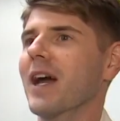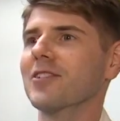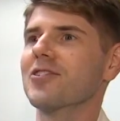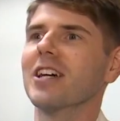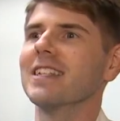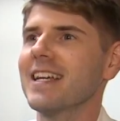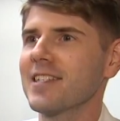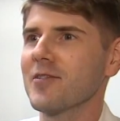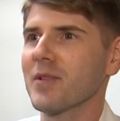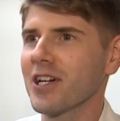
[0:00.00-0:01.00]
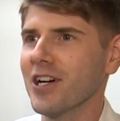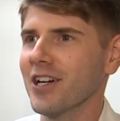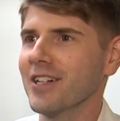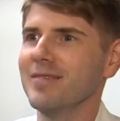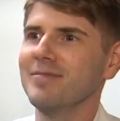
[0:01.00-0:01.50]
regular sunglasses from the
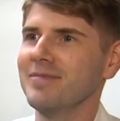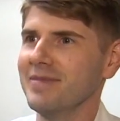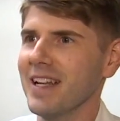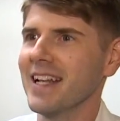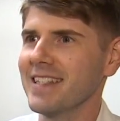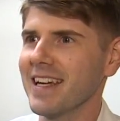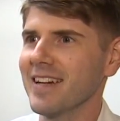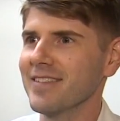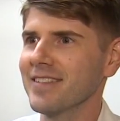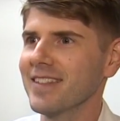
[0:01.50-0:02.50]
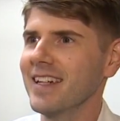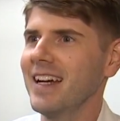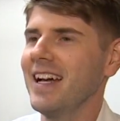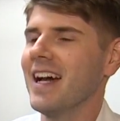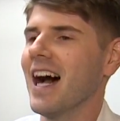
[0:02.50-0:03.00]
car, not safe.
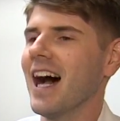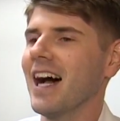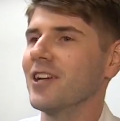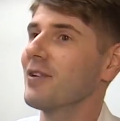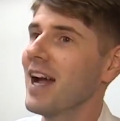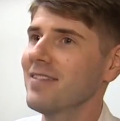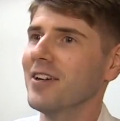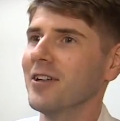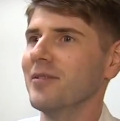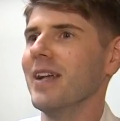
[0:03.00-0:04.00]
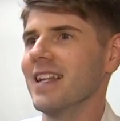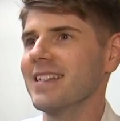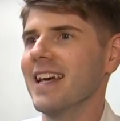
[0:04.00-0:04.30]
Uh, your iPhone, not